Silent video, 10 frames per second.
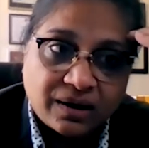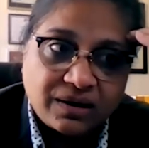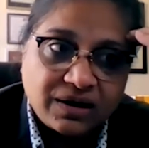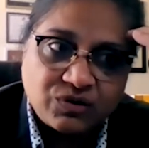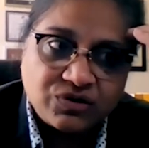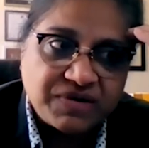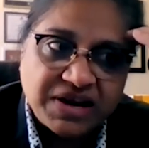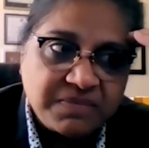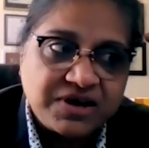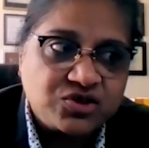Uh, it was
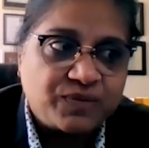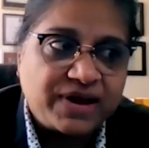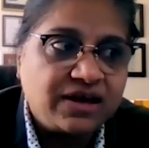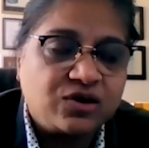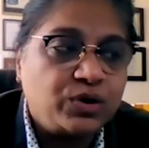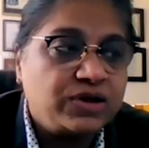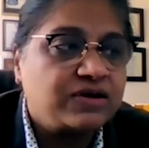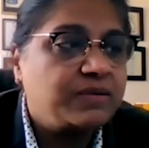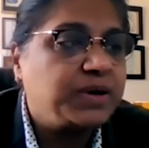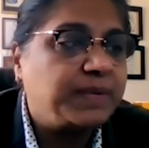very much very cohesive.